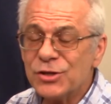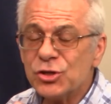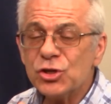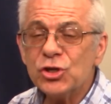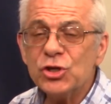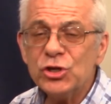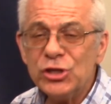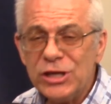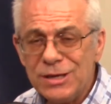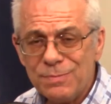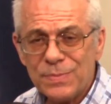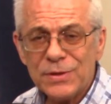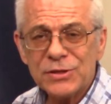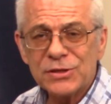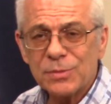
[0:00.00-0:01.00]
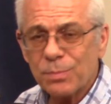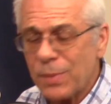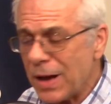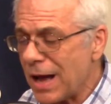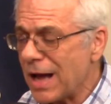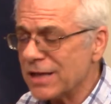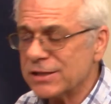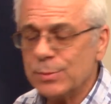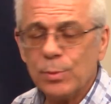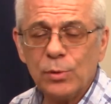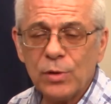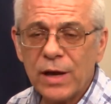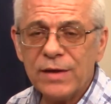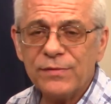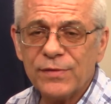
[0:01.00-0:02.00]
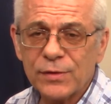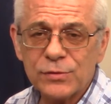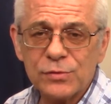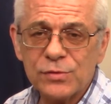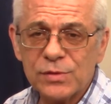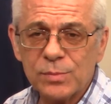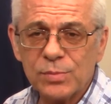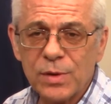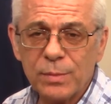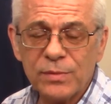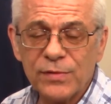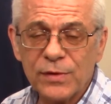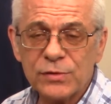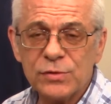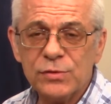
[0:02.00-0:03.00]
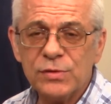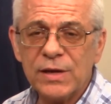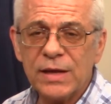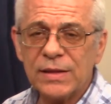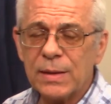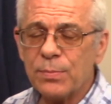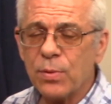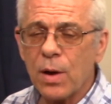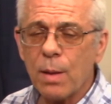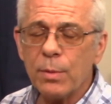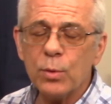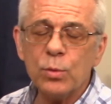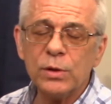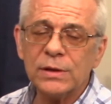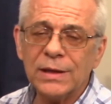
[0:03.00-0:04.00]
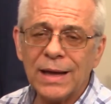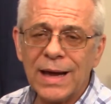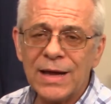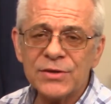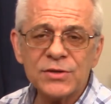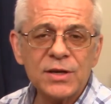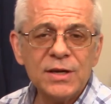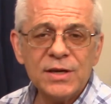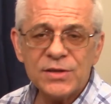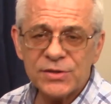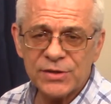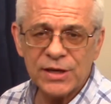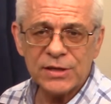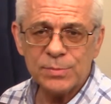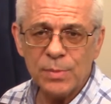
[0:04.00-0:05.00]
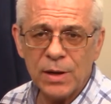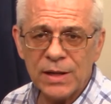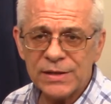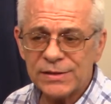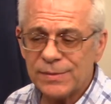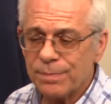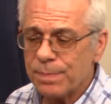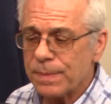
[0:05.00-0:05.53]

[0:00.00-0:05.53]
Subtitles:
cheapest possible light fixtures and plumbing fixtures you get. They probably wouldn't last 6 months.